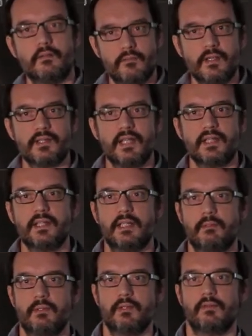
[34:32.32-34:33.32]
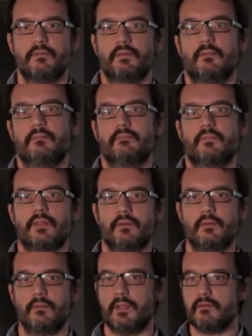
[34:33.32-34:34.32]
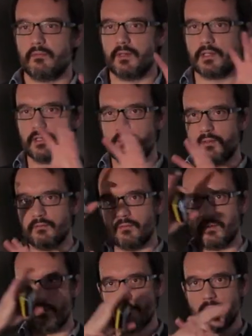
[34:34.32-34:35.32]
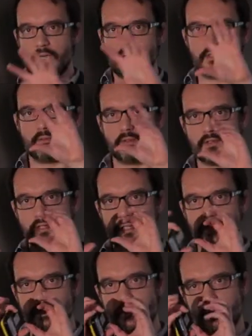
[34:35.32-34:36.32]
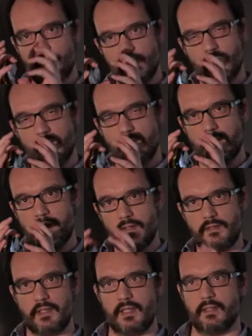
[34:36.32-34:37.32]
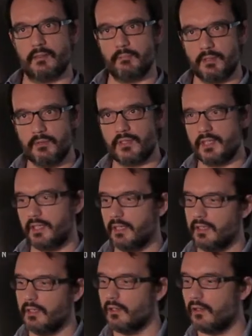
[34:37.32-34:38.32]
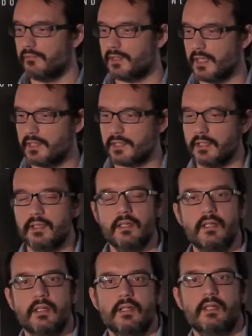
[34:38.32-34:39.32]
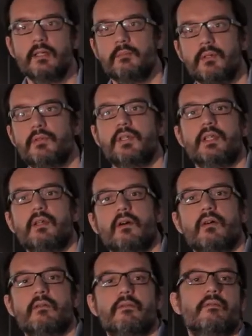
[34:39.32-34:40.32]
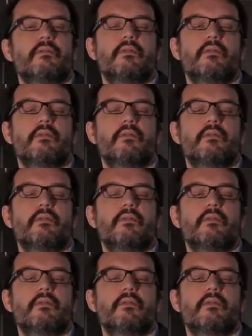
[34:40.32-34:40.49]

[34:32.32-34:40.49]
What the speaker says: aesthetically beautiful. So information is beautiful, combines all those things into one thing, beauty of data, beauty of